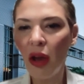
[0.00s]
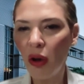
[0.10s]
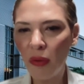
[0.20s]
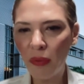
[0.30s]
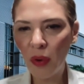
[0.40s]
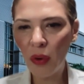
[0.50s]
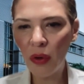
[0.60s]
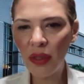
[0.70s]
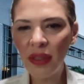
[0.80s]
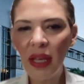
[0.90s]
Of
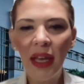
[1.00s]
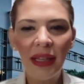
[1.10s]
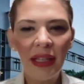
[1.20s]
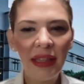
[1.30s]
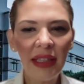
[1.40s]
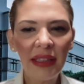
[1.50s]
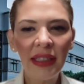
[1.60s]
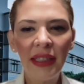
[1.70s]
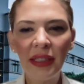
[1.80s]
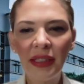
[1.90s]
course,
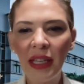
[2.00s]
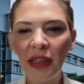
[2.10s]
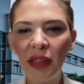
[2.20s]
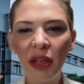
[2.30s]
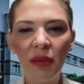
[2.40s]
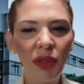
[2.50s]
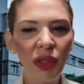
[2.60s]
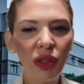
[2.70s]
detecting the symptoms,